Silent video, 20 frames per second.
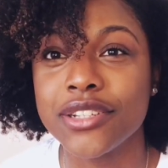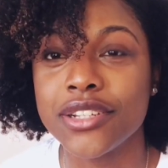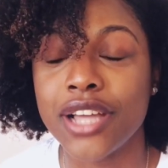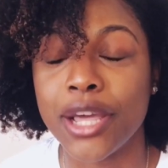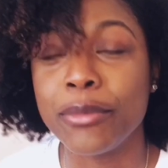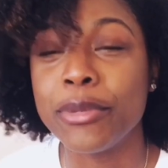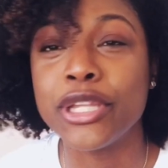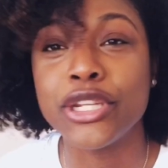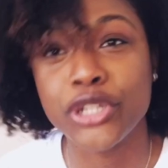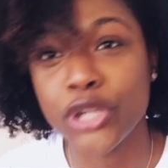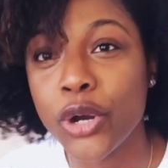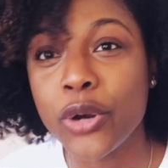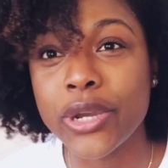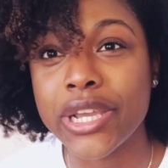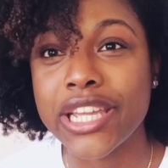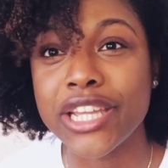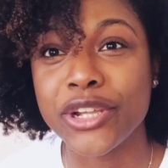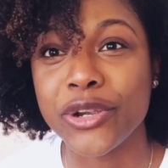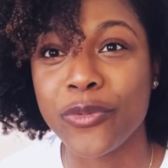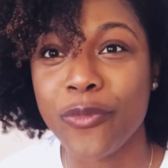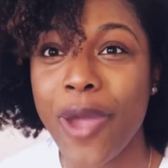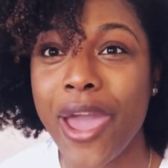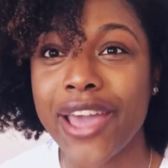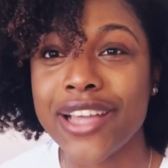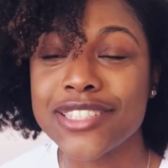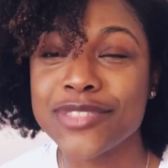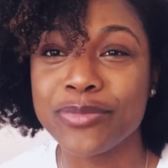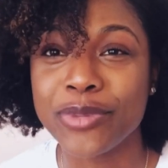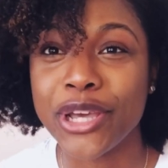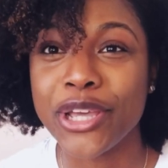I mean, don't eat your
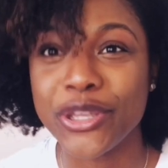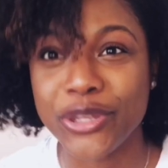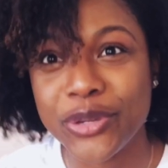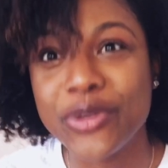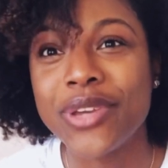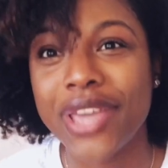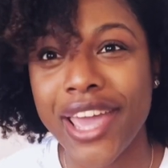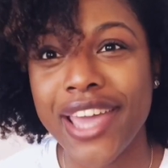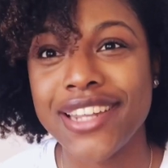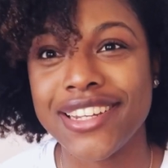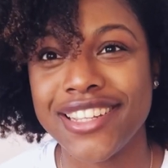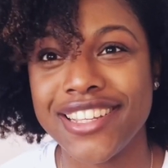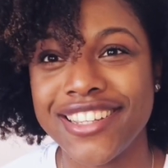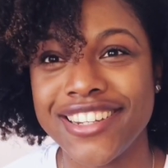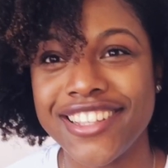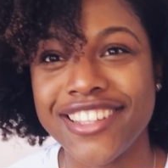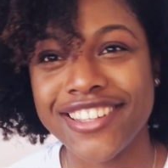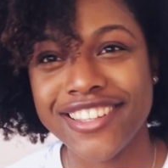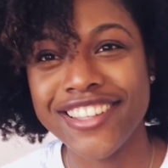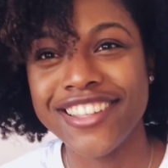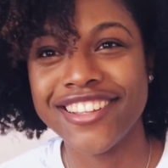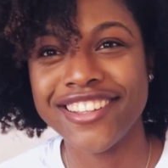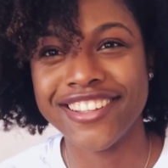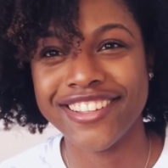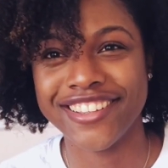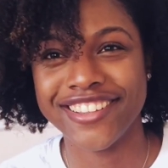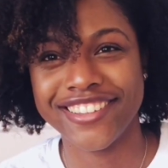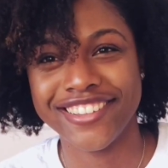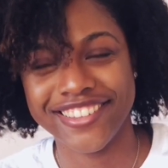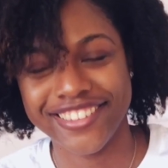wax, but you can eat it.